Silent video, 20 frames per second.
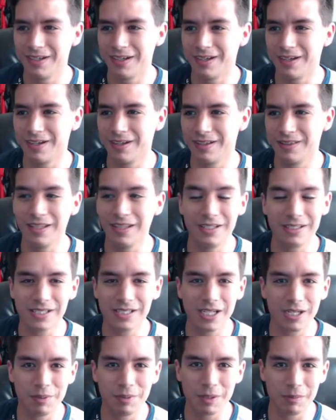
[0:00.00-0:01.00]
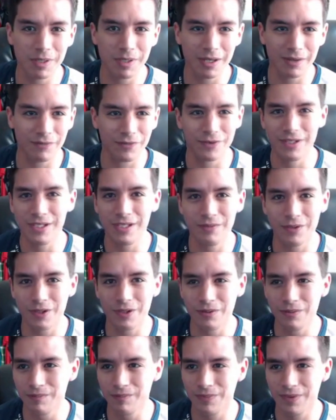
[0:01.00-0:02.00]
And they decided to pick me up for
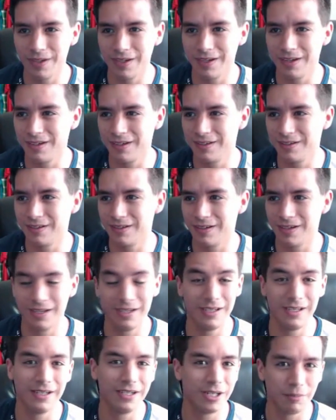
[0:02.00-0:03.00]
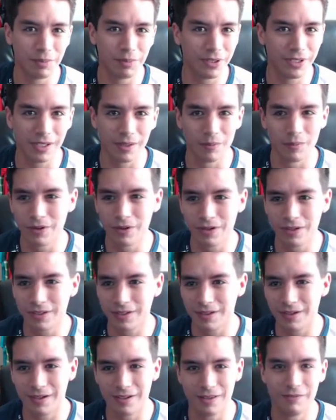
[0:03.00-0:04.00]
Evo, and I ended up putting in
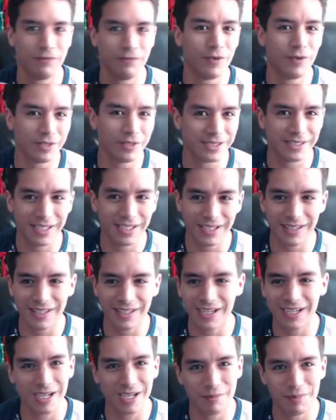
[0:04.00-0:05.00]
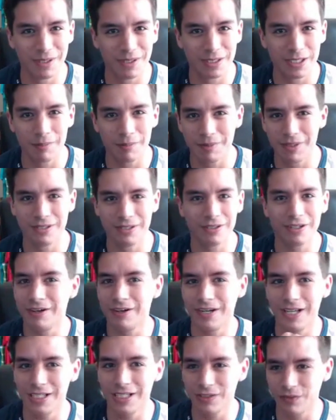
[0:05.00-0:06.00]
work. On the first day that I got picked up, I took
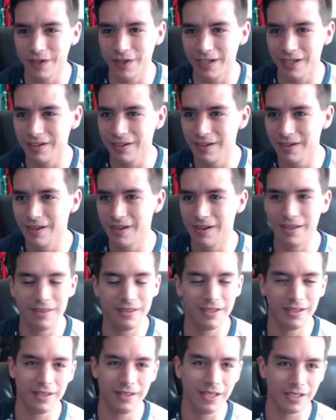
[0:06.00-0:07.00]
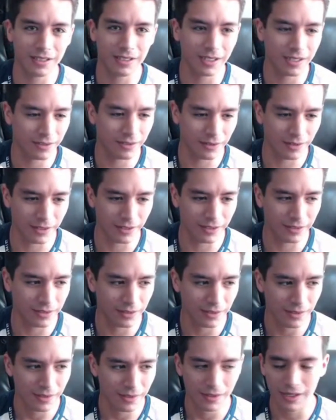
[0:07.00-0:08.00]
out SFAT, and then that kind of I
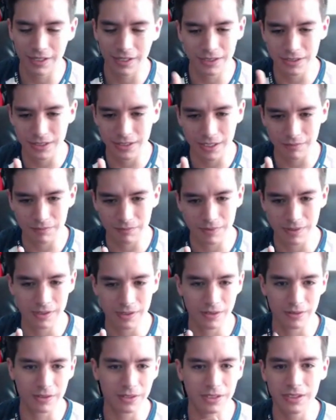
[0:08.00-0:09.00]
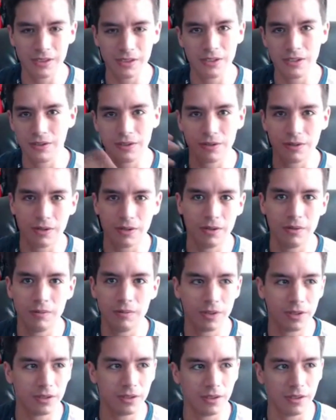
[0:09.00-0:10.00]
just kept continuing to grow
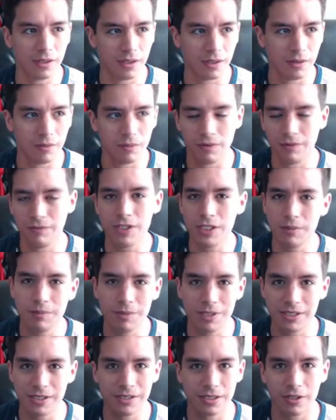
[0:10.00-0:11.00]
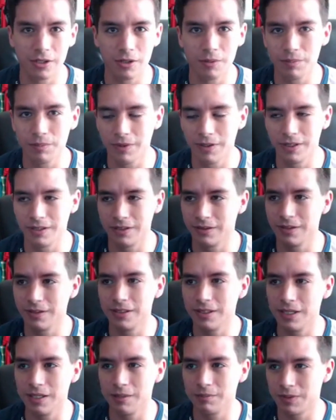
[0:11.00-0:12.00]
with VGBC's help. They
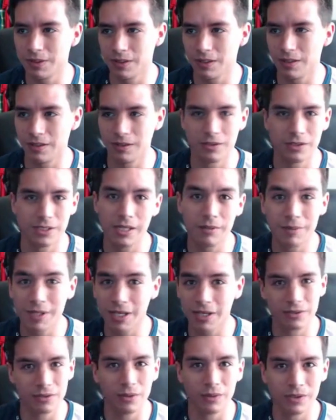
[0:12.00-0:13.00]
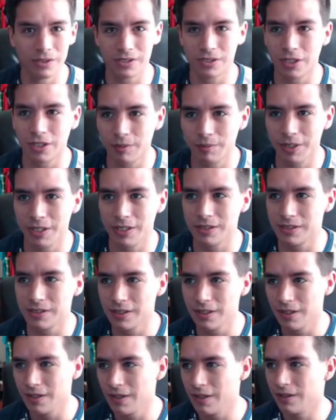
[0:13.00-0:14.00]
kept sending me out to all these tournaments.
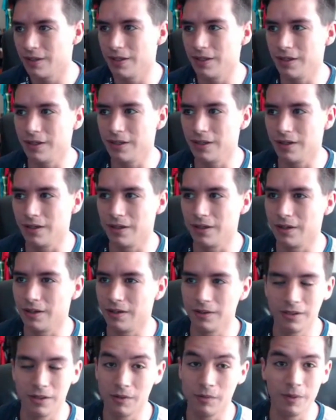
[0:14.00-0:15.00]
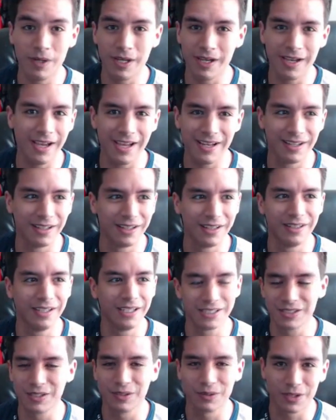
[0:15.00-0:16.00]
They we had a
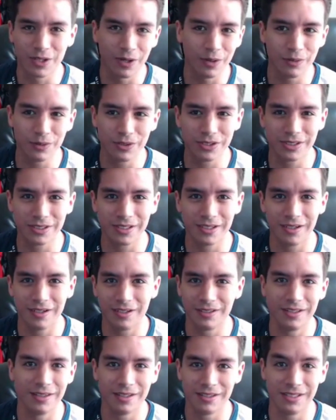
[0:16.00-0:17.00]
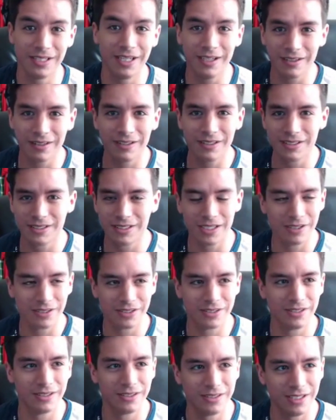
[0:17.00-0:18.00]
nice little coach, the Tantalus.
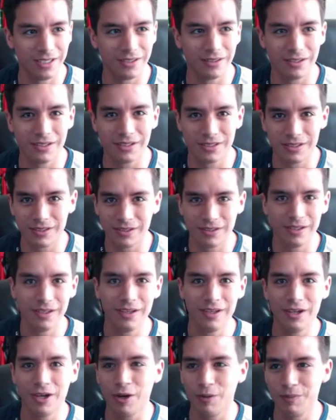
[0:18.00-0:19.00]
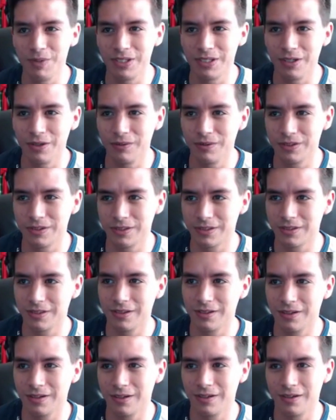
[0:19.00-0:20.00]
Shouts to the Tantalus. He helped me coach
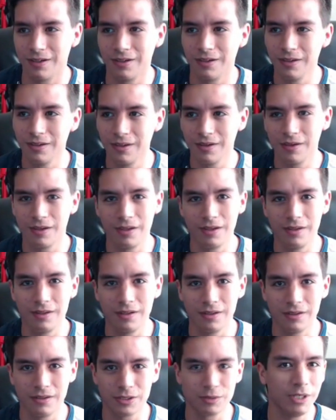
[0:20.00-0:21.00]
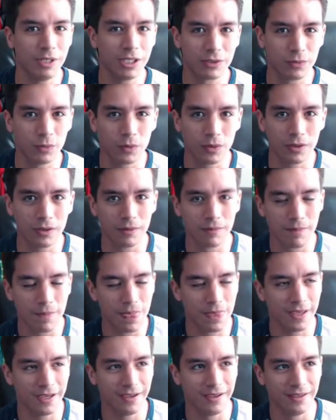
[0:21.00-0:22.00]
in Smash 4.
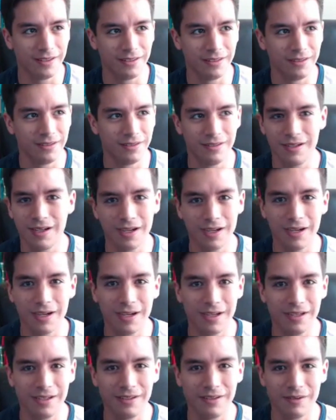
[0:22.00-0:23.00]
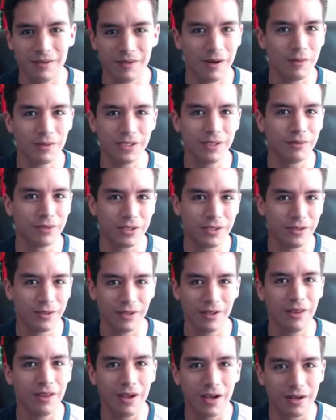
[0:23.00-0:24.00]
And I was able to do
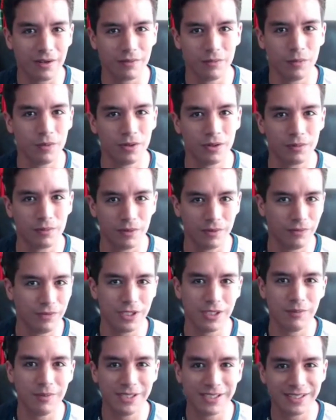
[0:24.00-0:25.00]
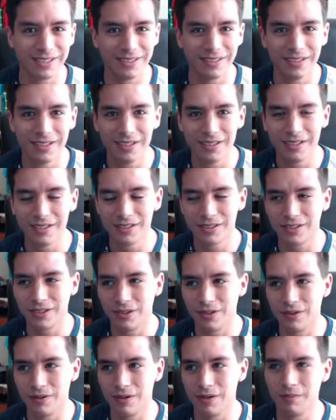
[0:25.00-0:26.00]
a lot of work with VGBC, so
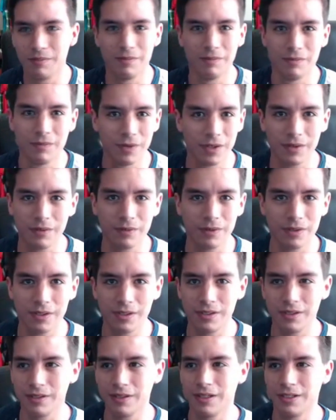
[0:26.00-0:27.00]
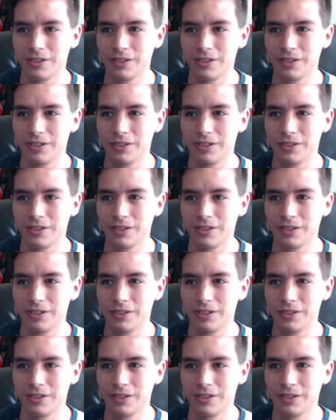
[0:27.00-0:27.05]
I'm really, really